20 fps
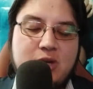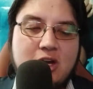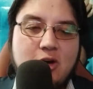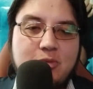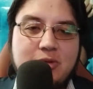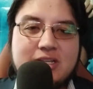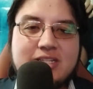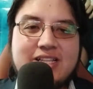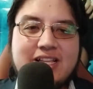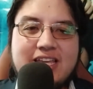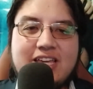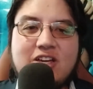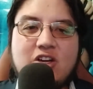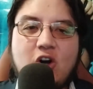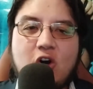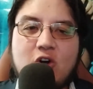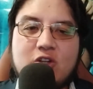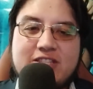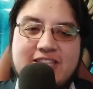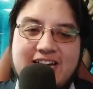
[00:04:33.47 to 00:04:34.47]
We obviously
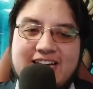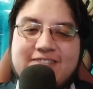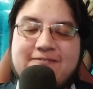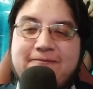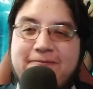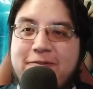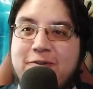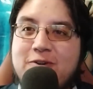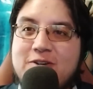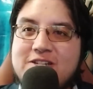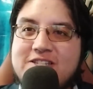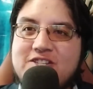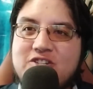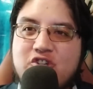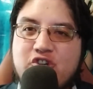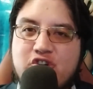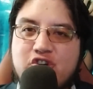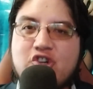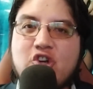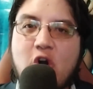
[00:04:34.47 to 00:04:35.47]
got that
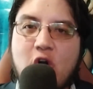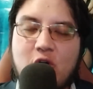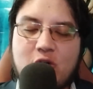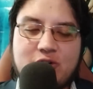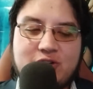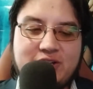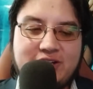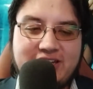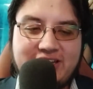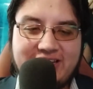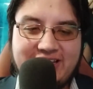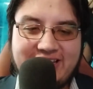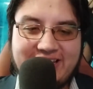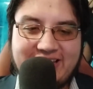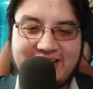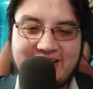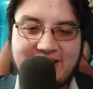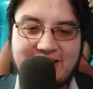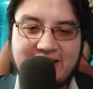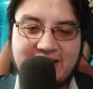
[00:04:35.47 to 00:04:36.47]
first shock,
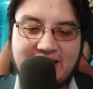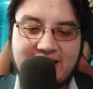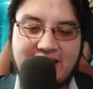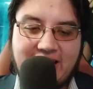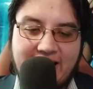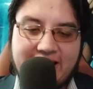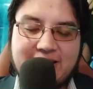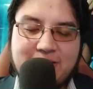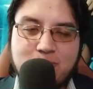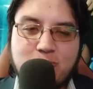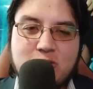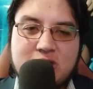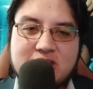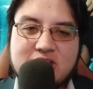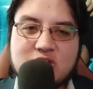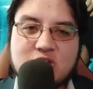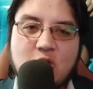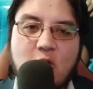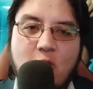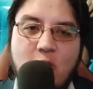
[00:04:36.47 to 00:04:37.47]
and
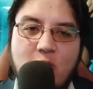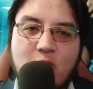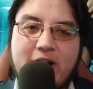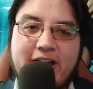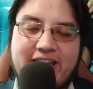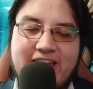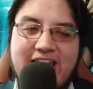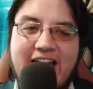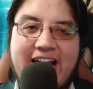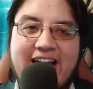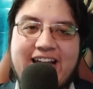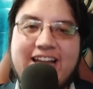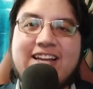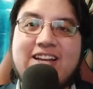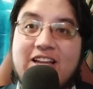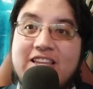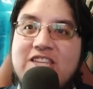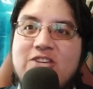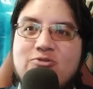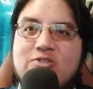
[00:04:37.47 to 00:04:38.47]
we saw
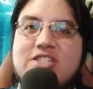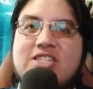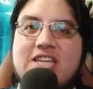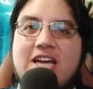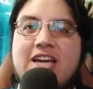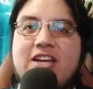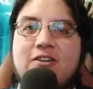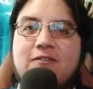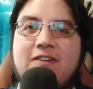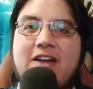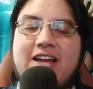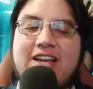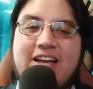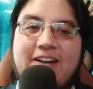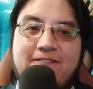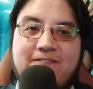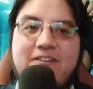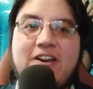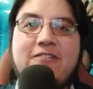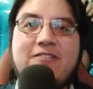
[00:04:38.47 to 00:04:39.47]
Aang, a new side of
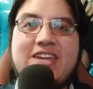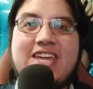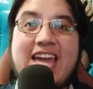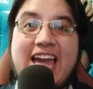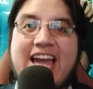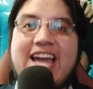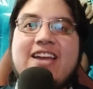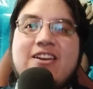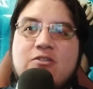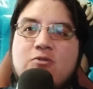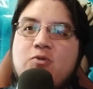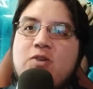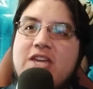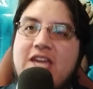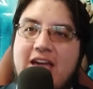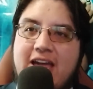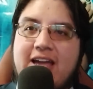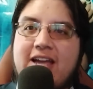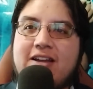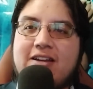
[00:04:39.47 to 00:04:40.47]
Aang, a very
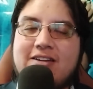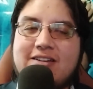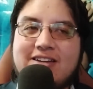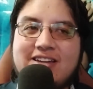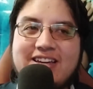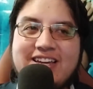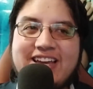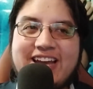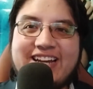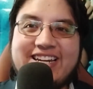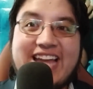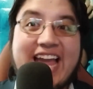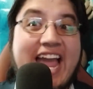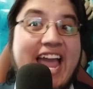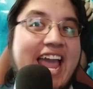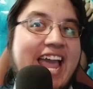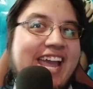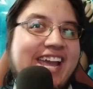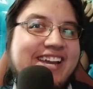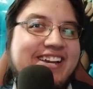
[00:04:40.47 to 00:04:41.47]
angry Aang, an
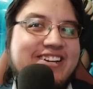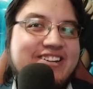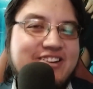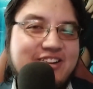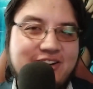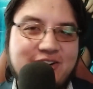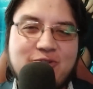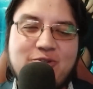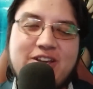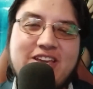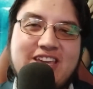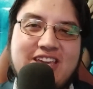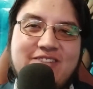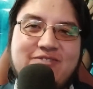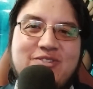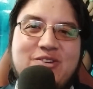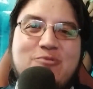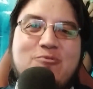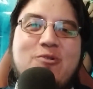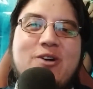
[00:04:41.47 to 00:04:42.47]

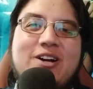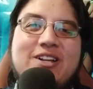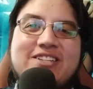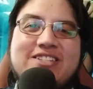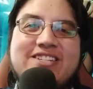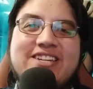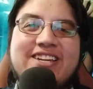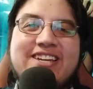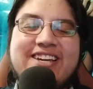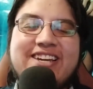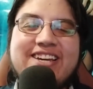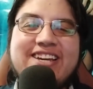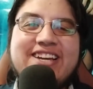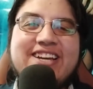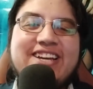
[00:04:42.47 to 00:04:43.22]
angry, if you want,